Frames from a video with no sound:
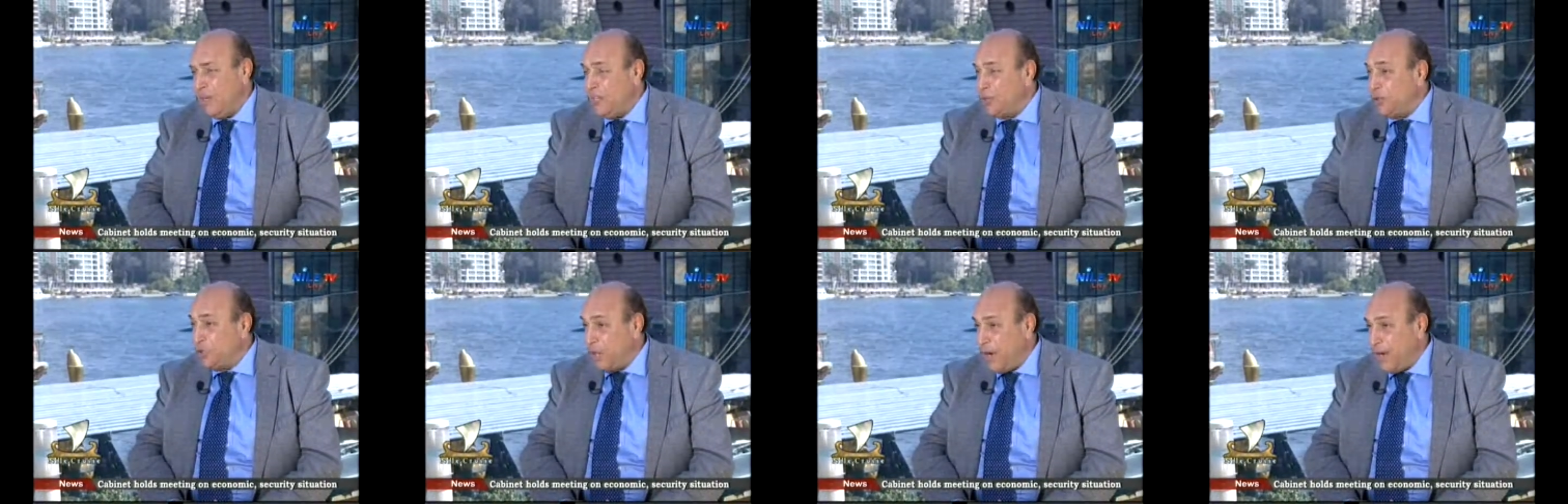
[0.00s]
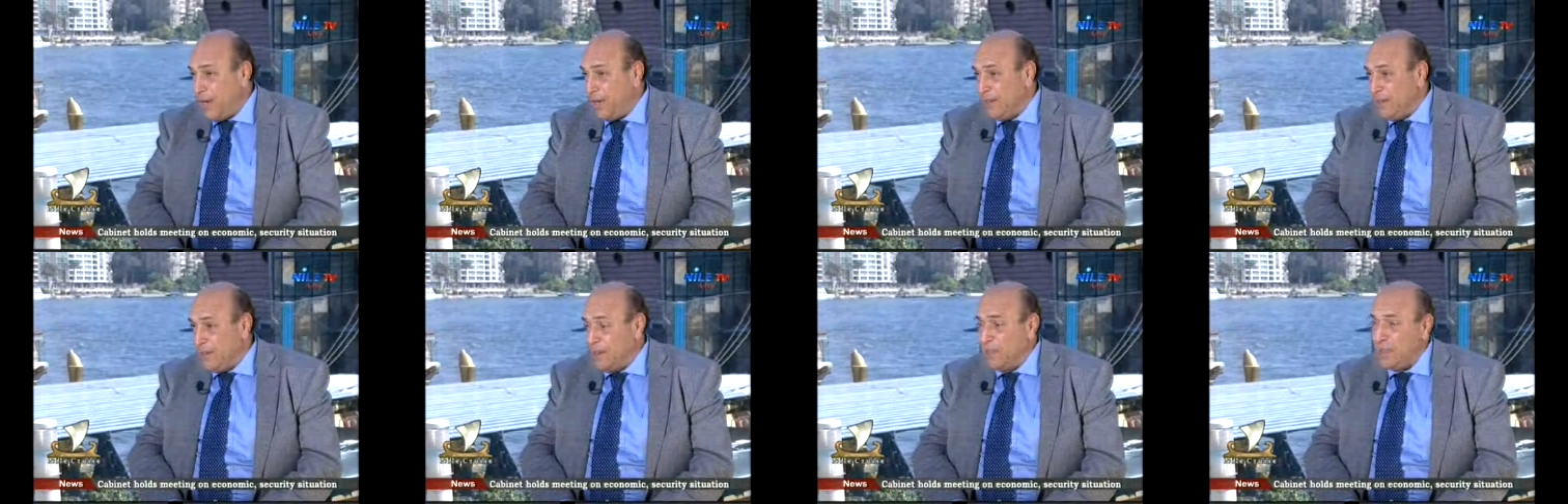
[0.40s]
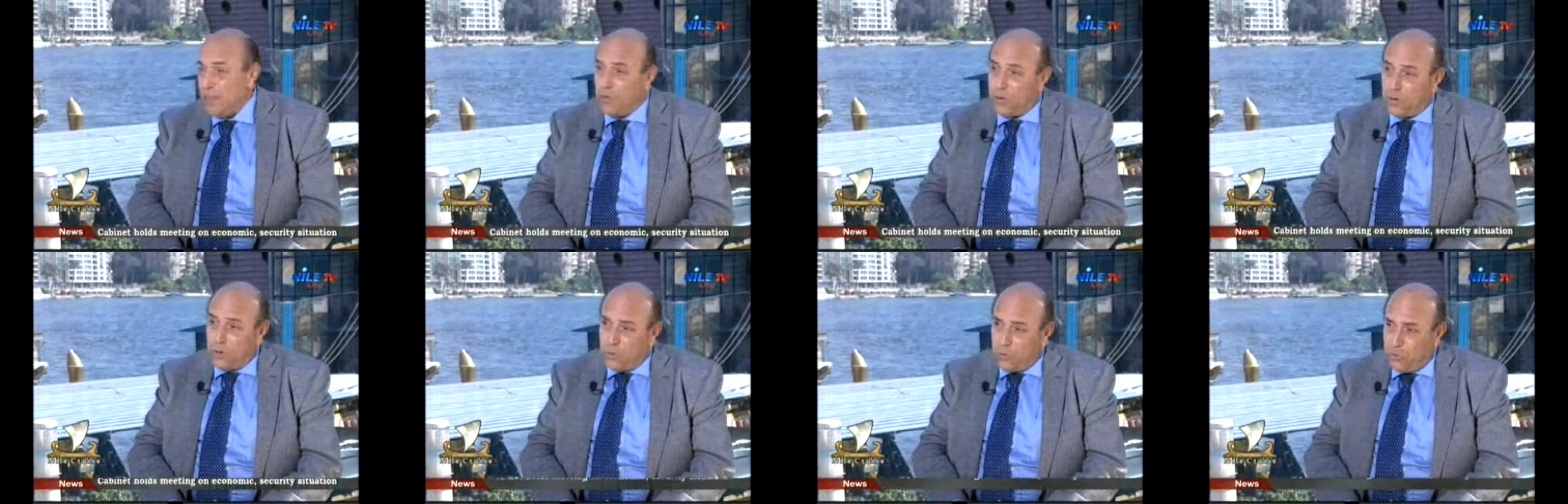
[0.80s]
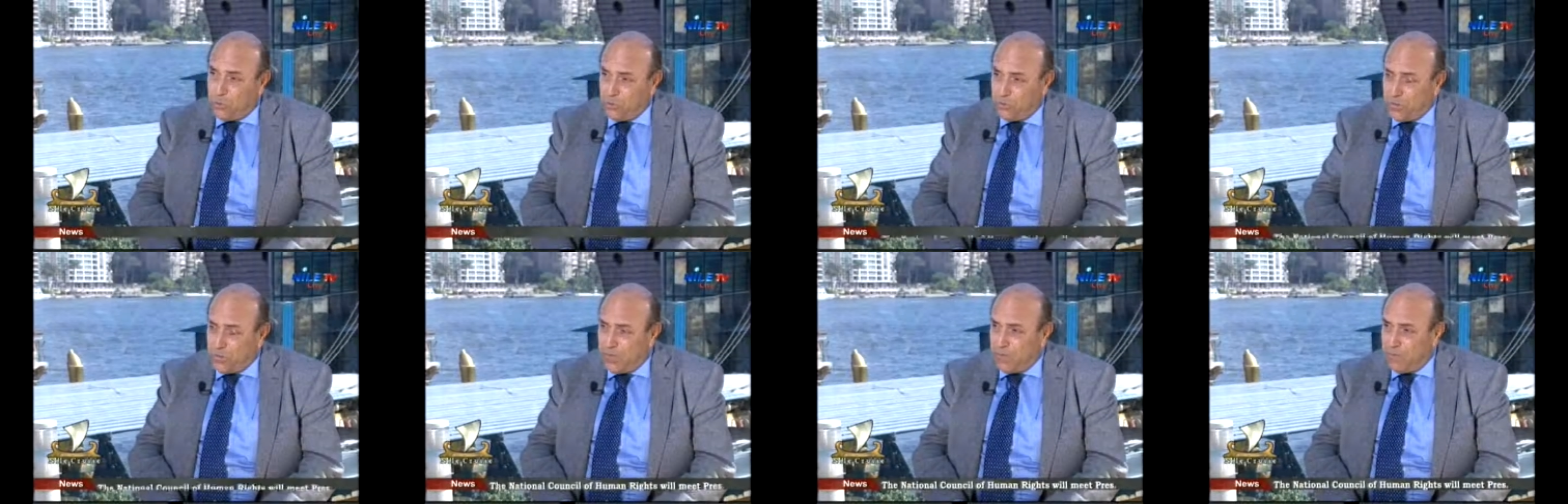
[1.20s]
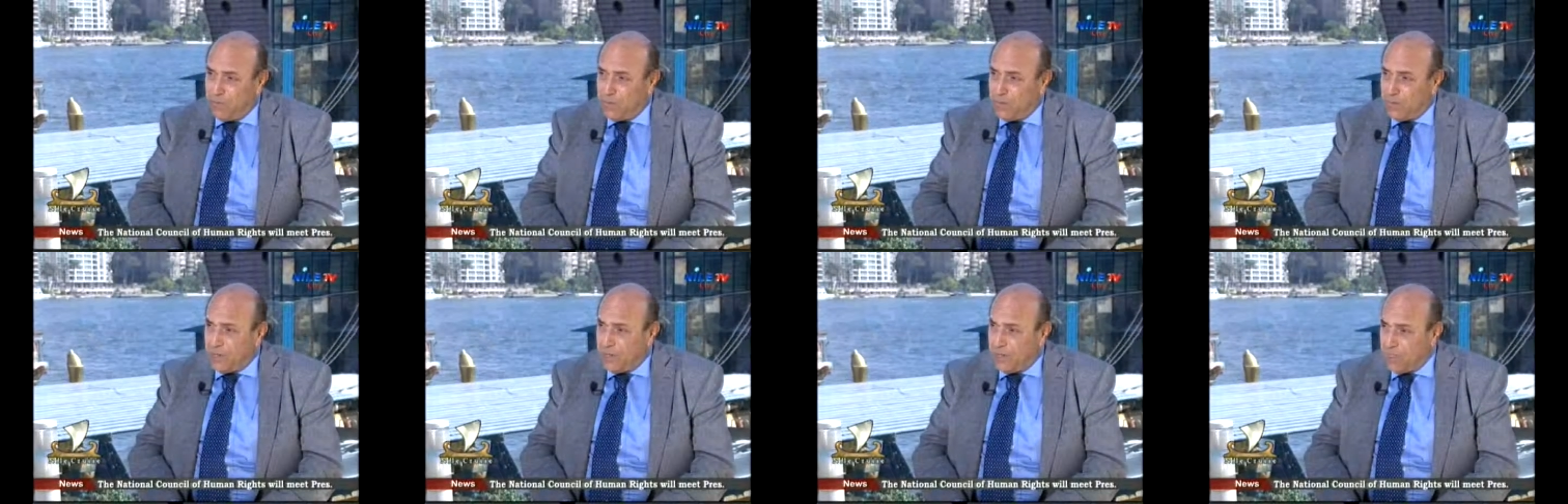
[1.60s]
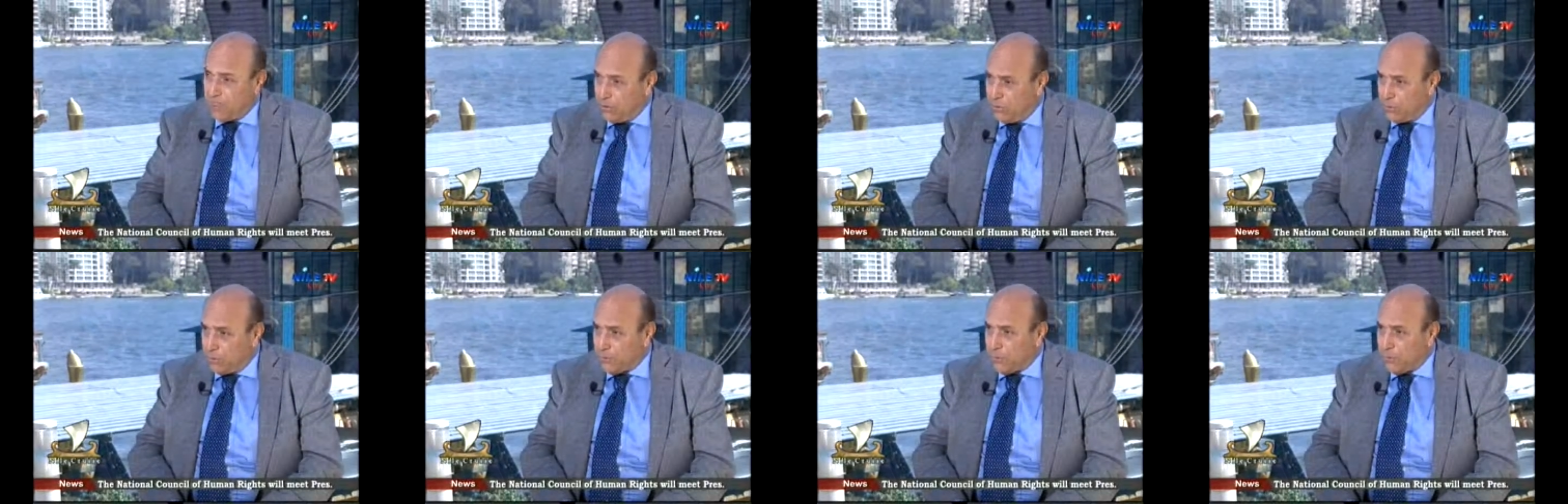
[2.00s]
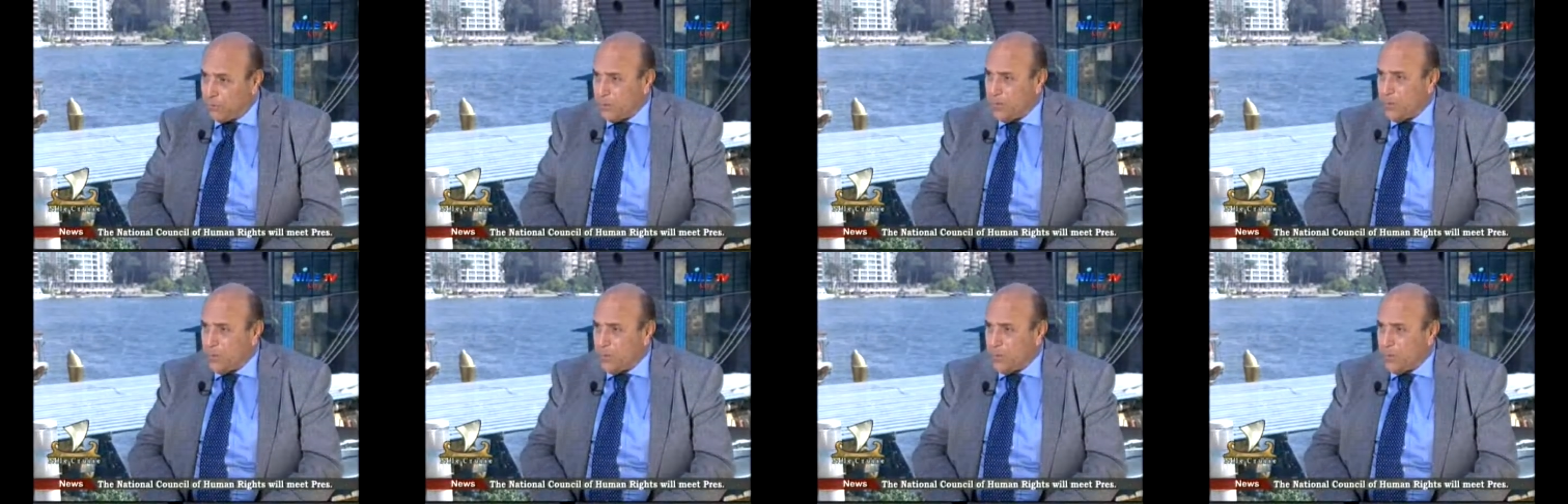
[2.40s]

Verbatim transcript: in China or even in Europe.